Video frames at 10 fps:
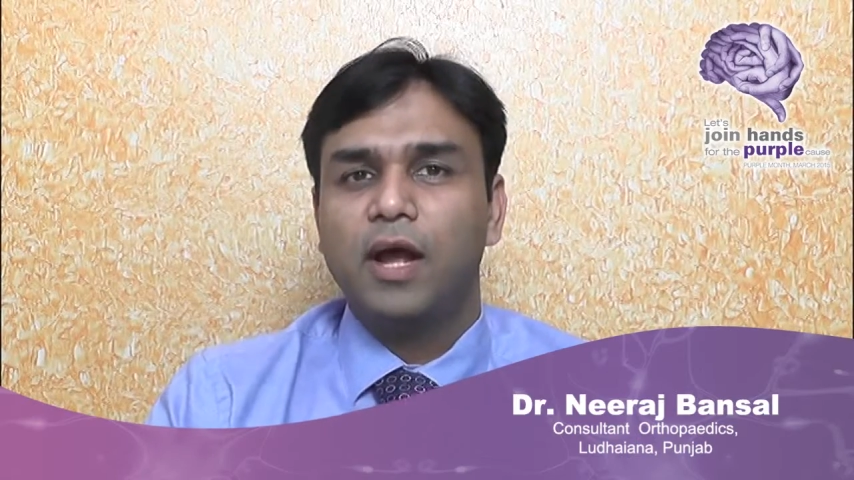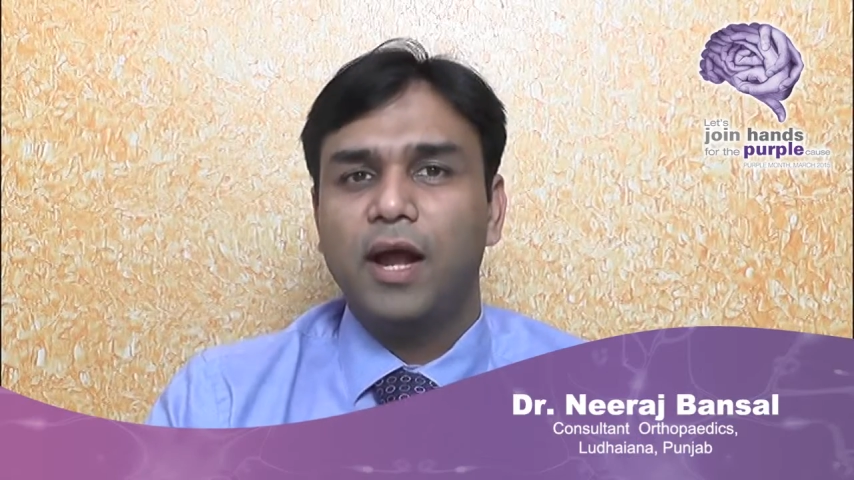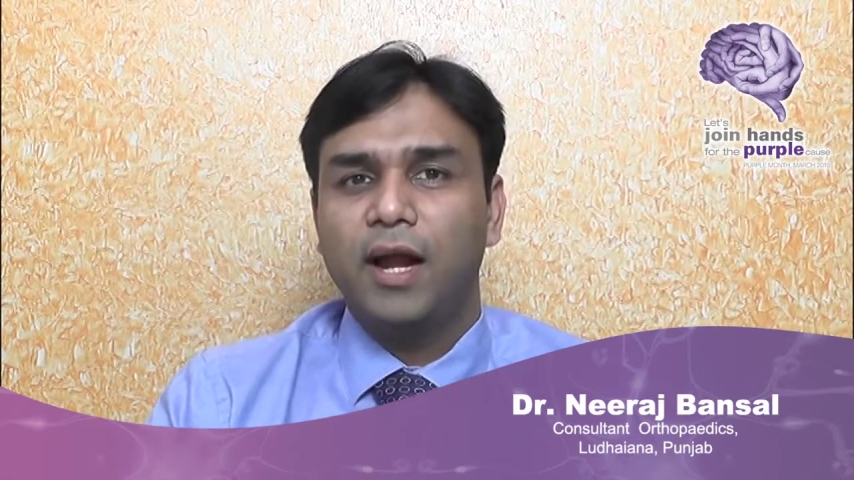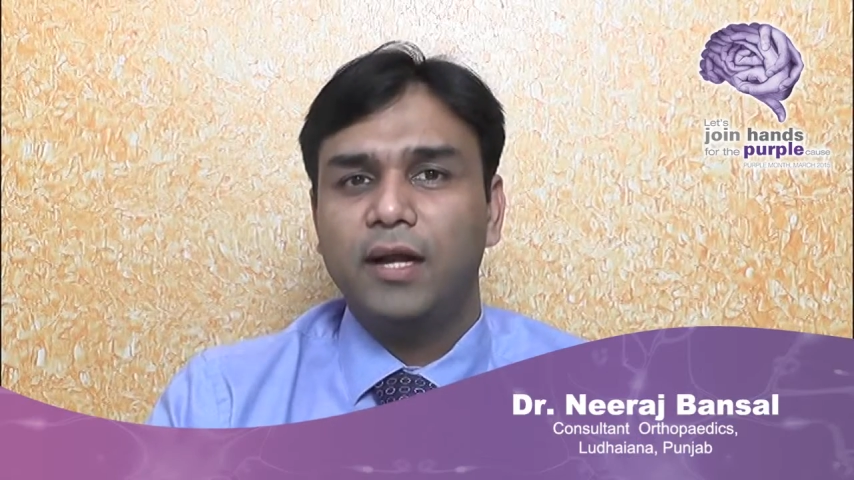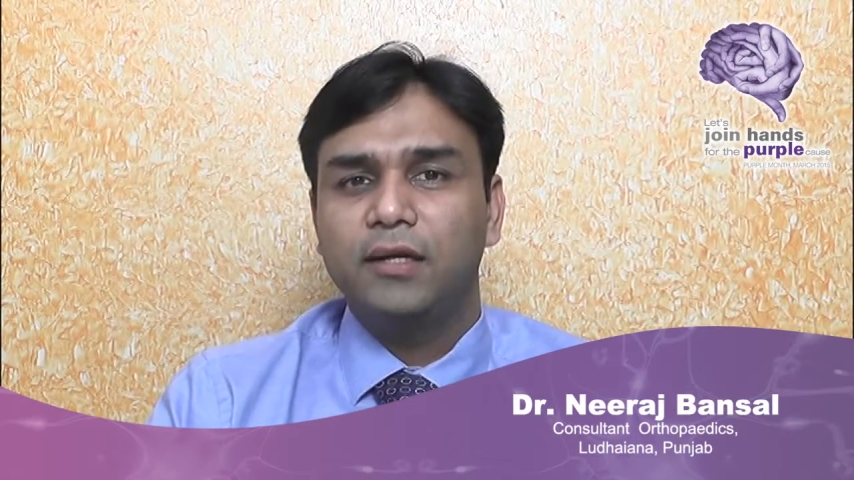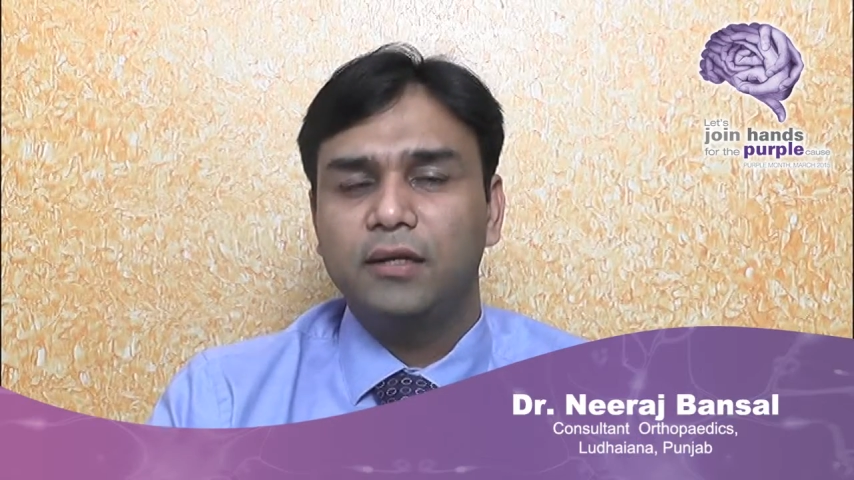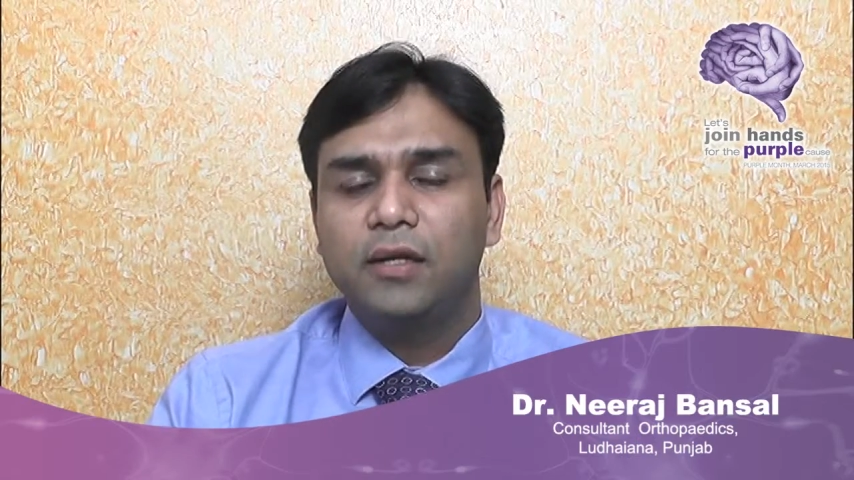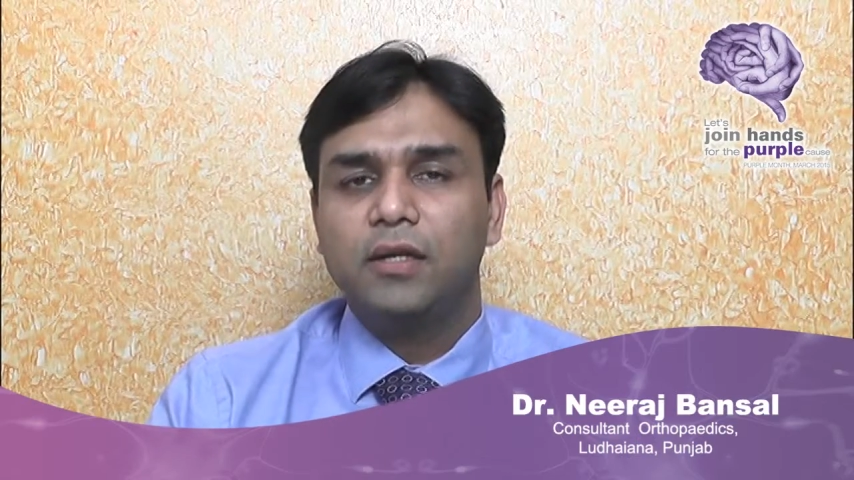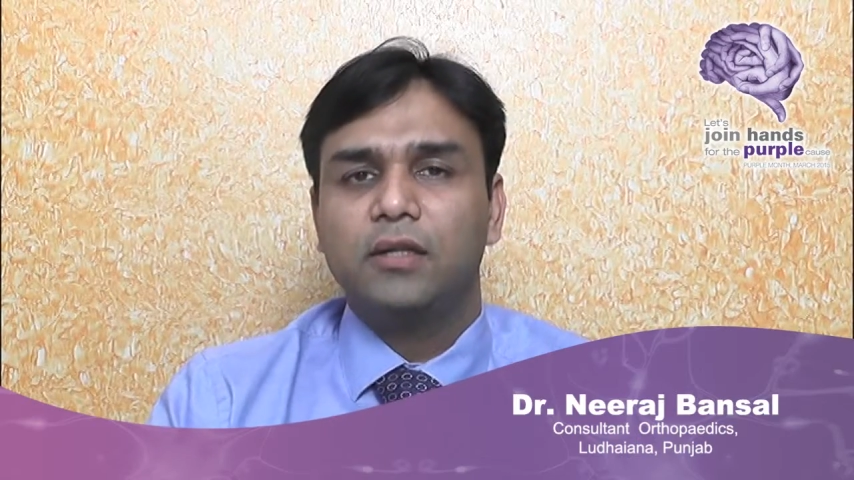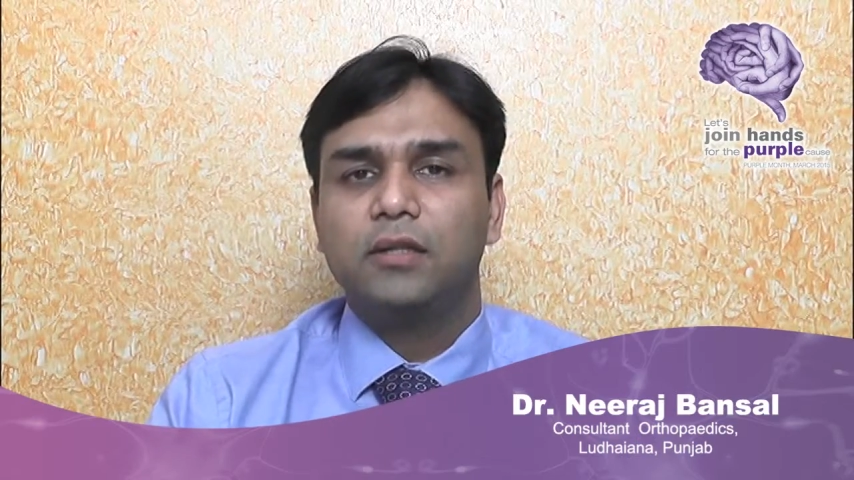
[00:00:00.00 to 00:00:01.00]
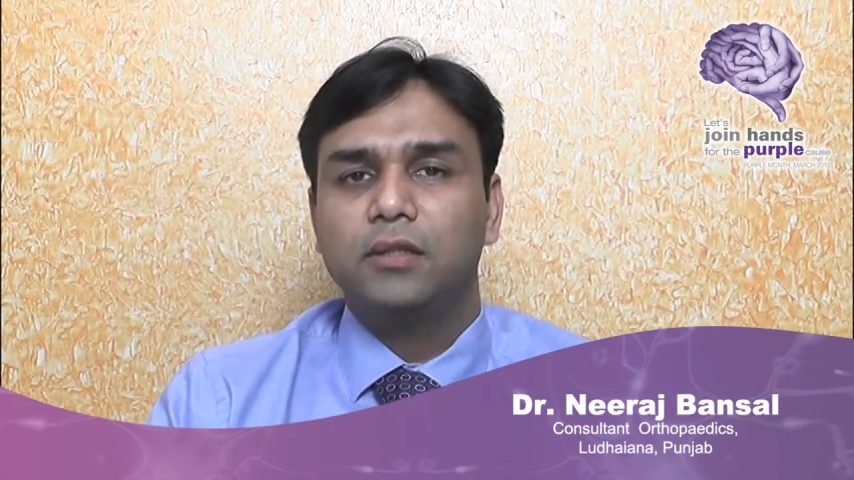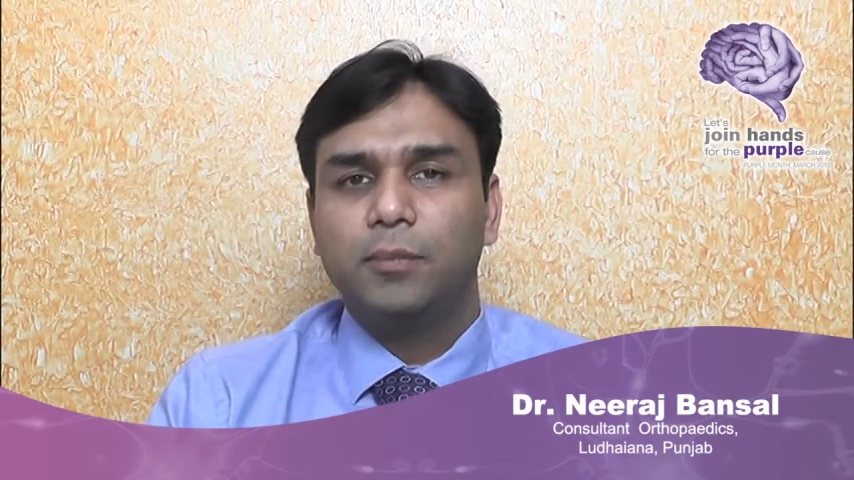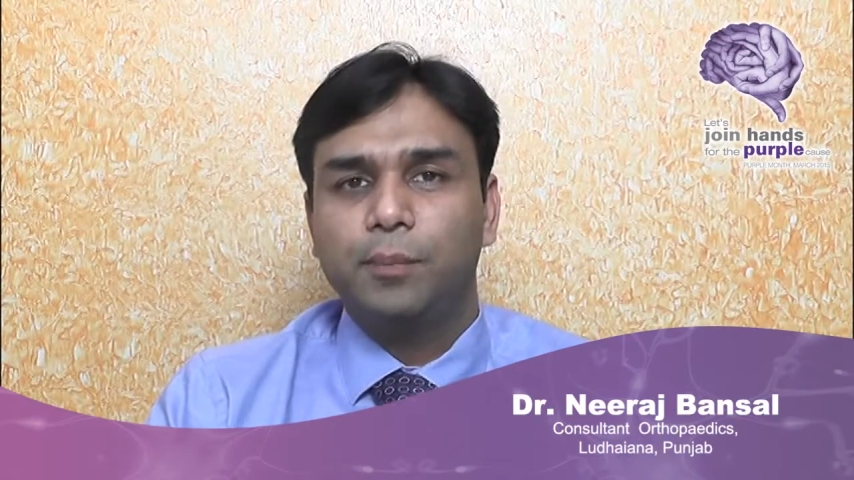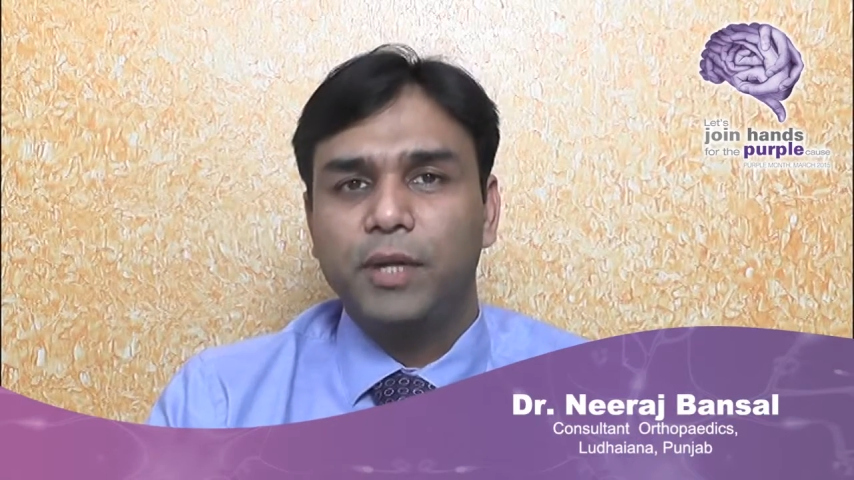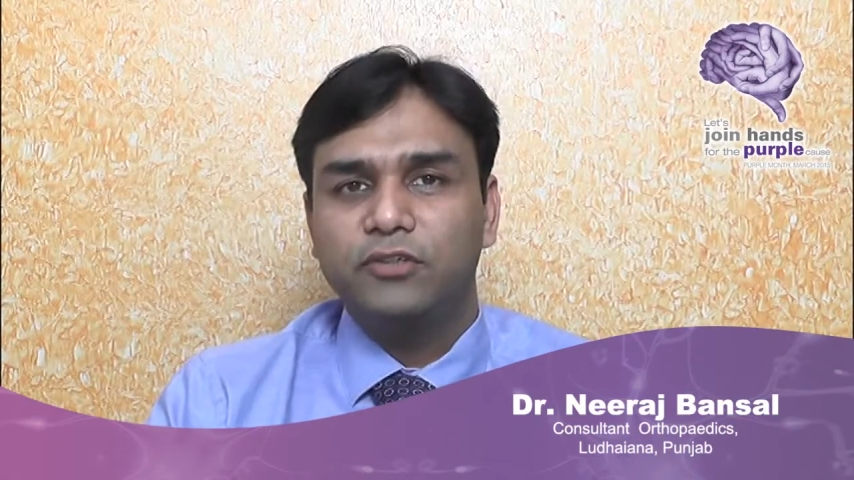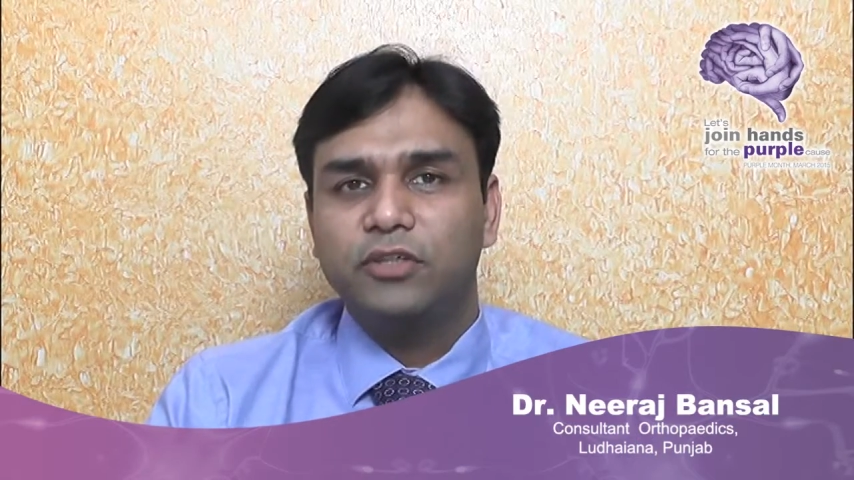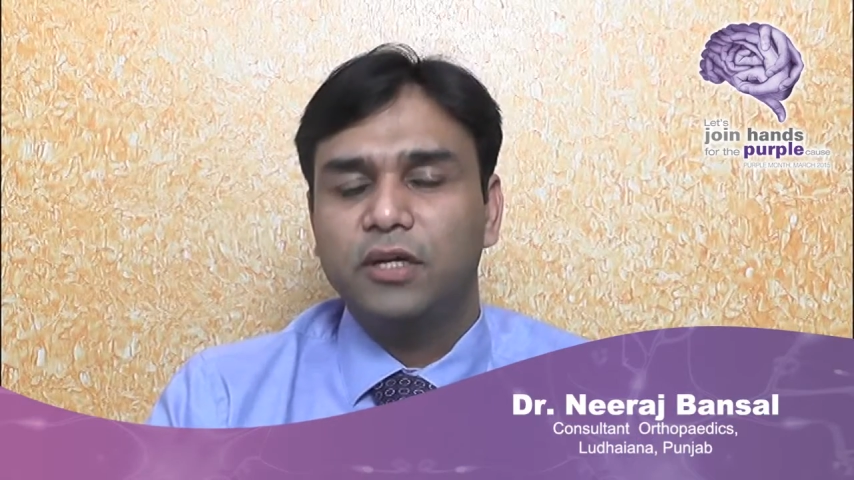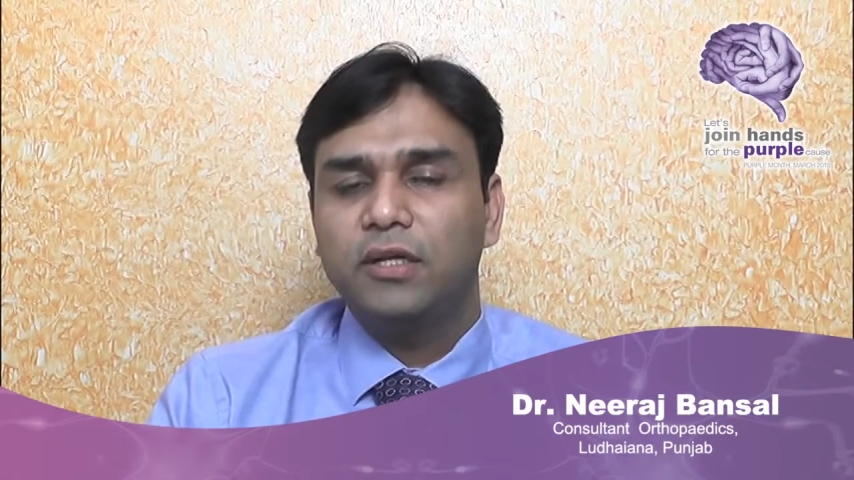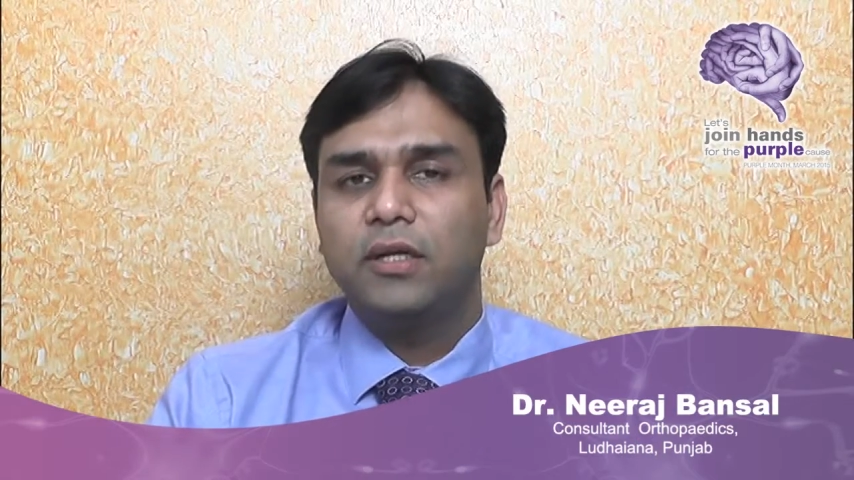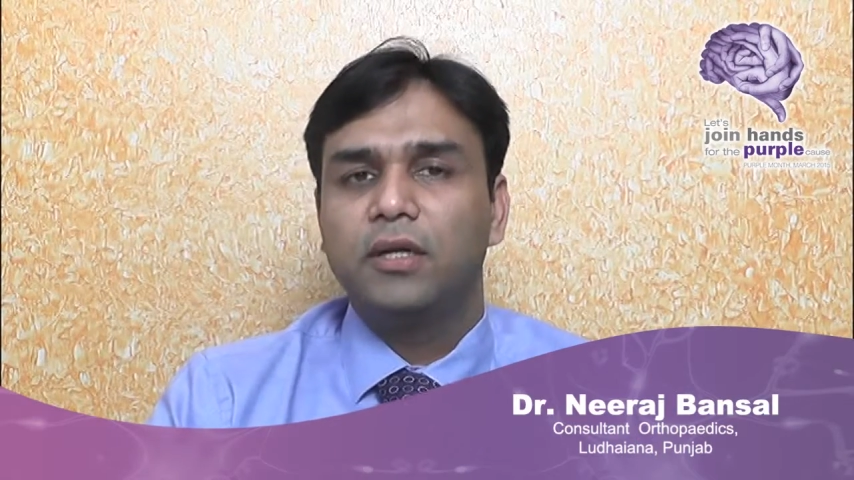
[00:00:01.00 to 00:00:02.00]
and the
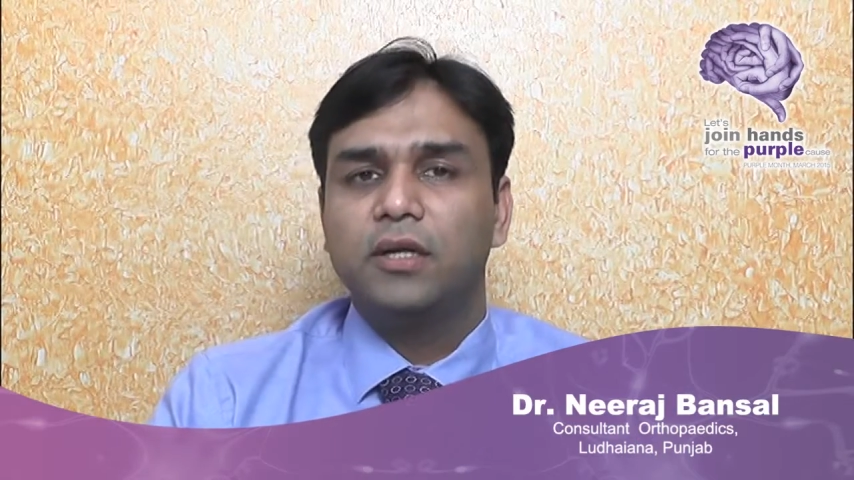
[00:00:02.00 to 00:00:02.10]
patient